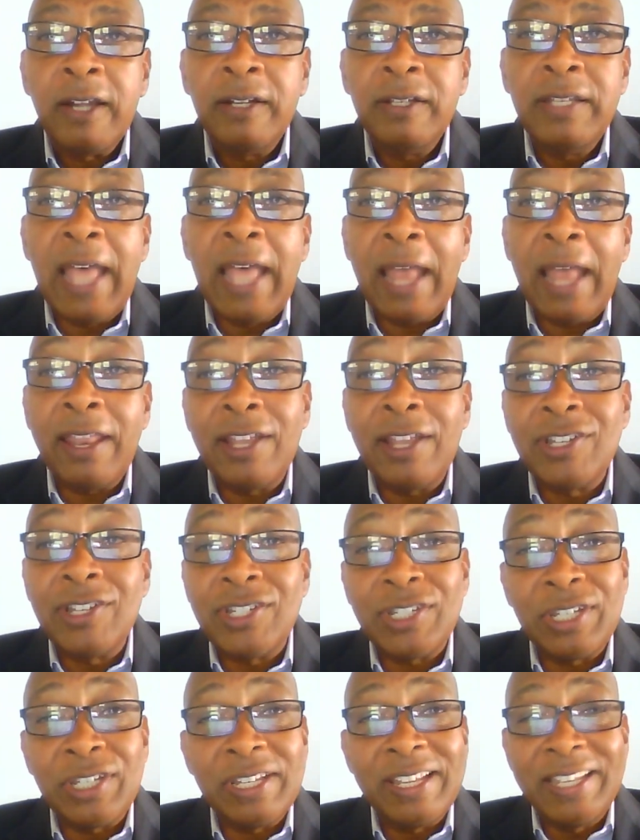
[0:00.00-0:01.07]

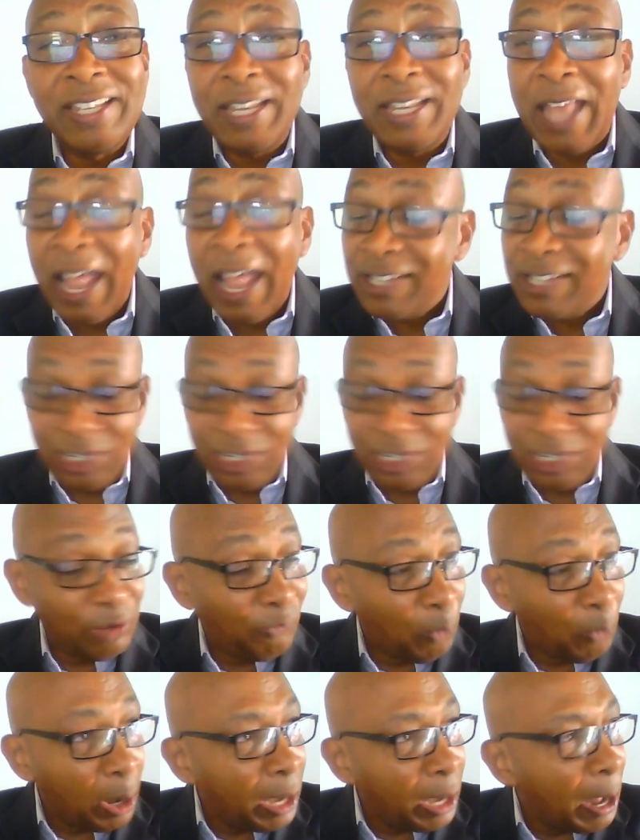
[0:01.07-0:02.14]
That's a
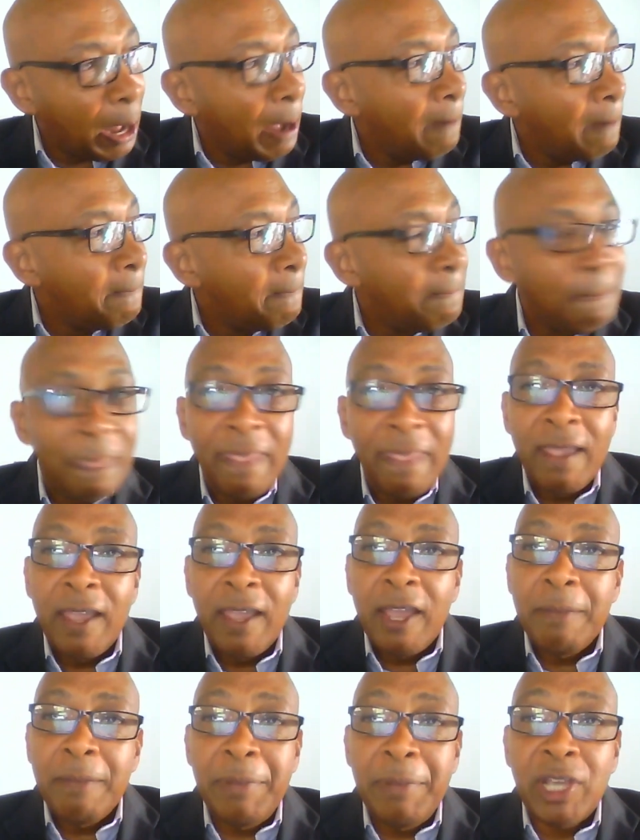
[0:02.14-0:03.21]
tough one.
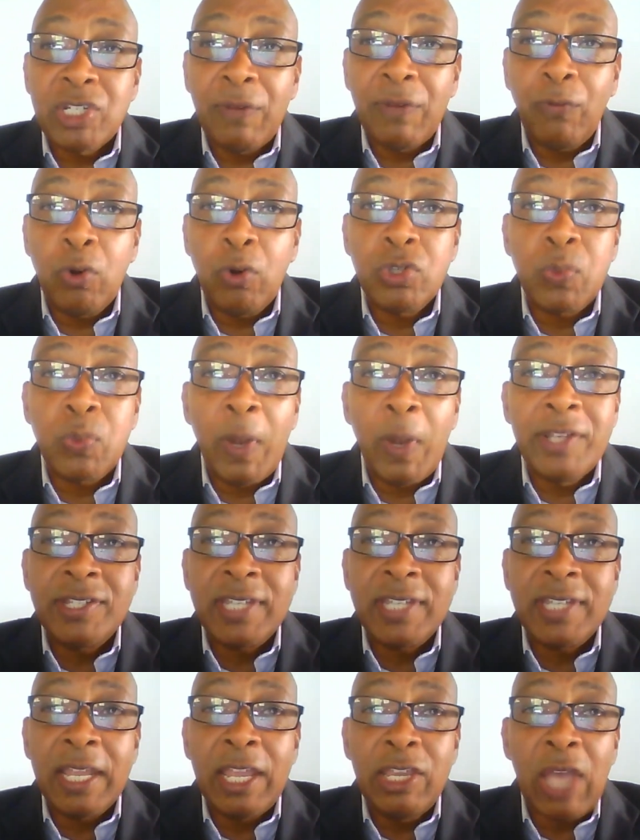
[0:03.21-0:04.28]
Because of course,
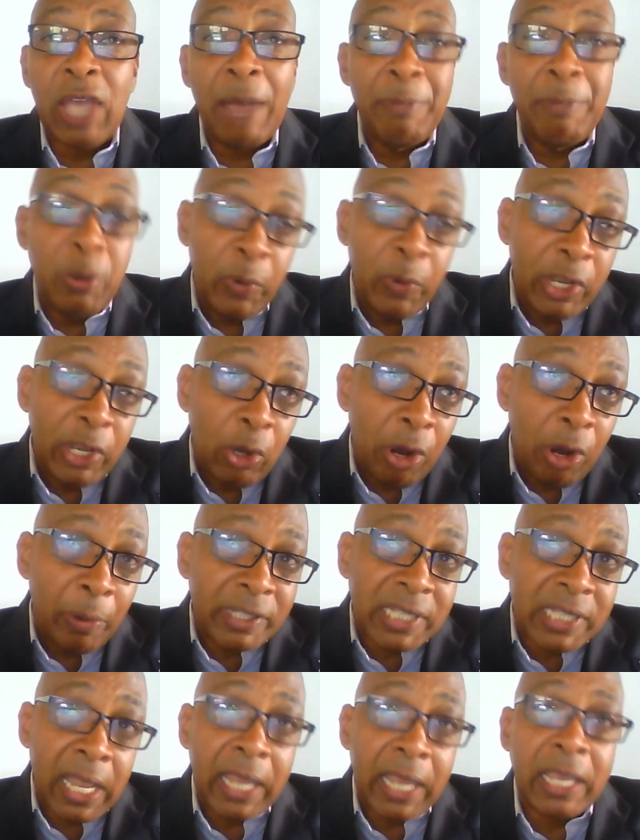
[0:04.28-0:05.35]
once, I mean, we know how
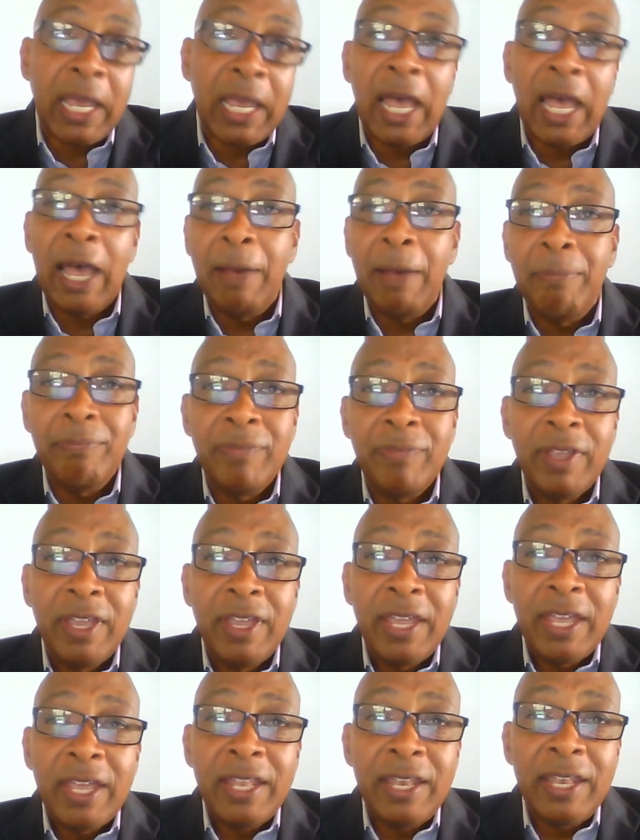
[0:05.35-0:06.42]
it's like,
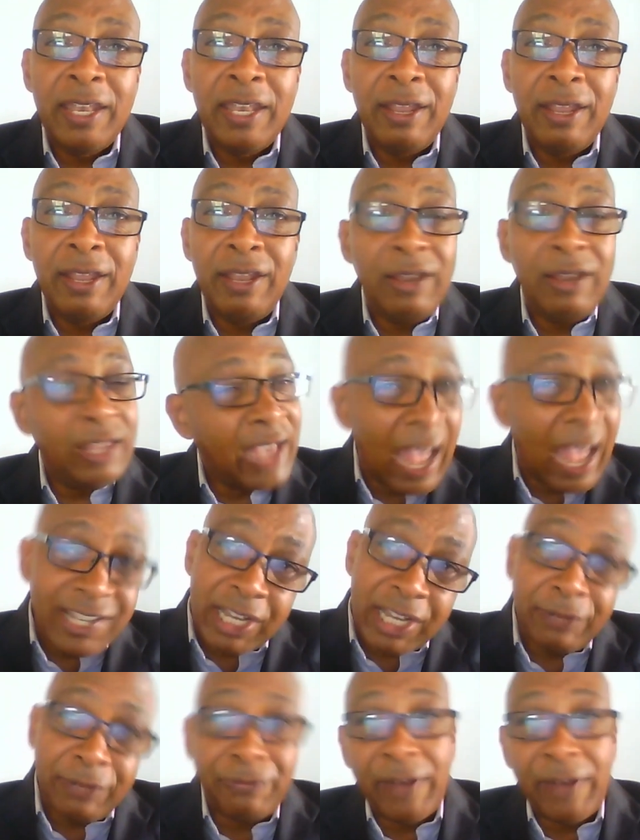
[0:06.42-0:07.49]
the
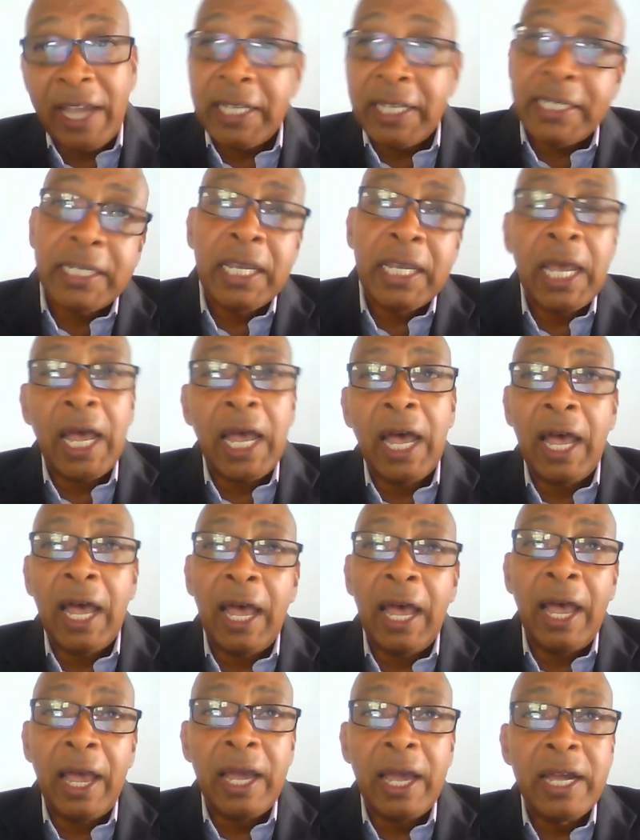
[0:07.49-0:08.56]
gadget fight,
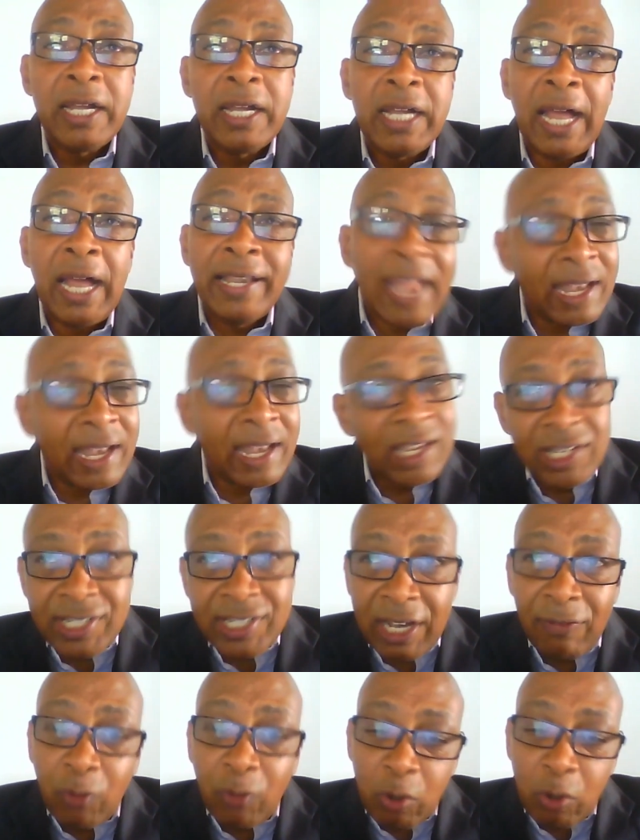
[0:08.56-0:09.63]
and that in
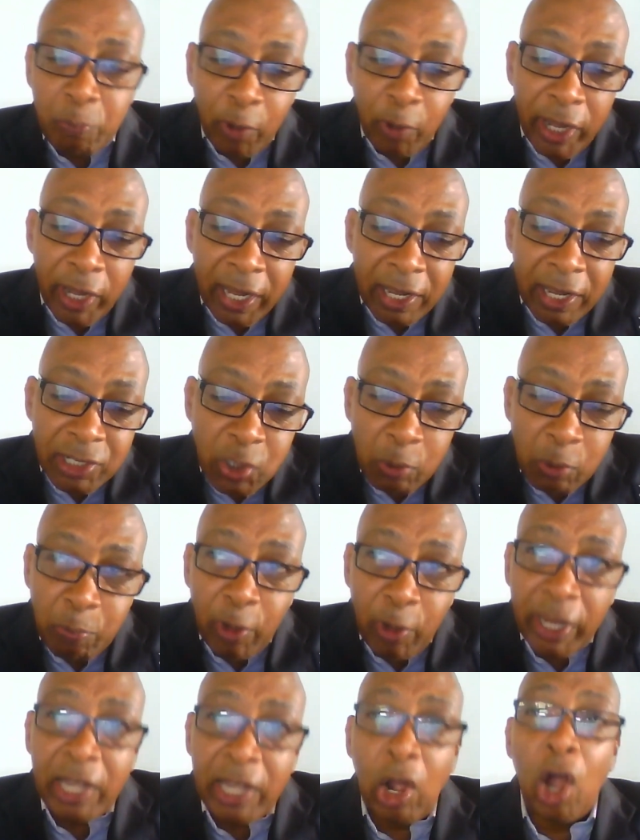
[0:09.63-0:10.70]
itself could bring
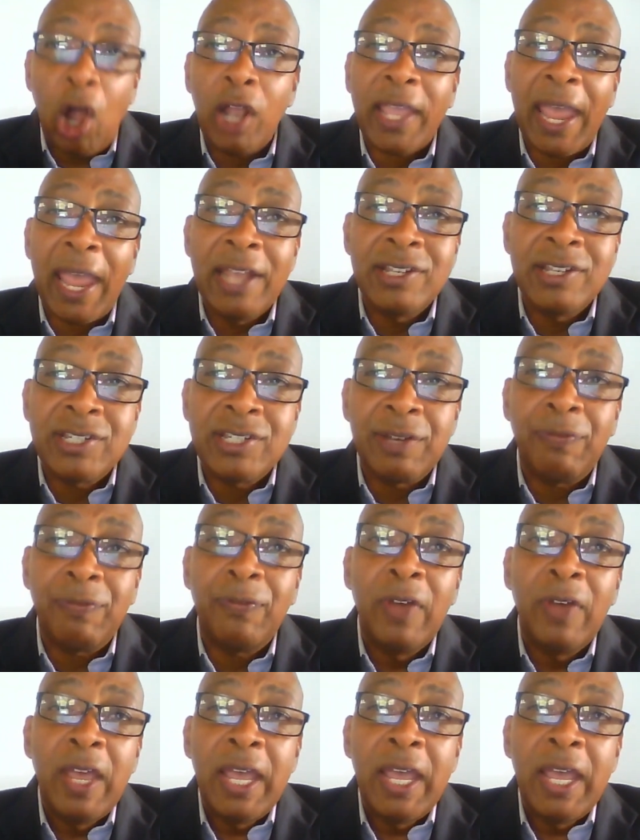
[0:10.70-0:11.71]
in all kinds of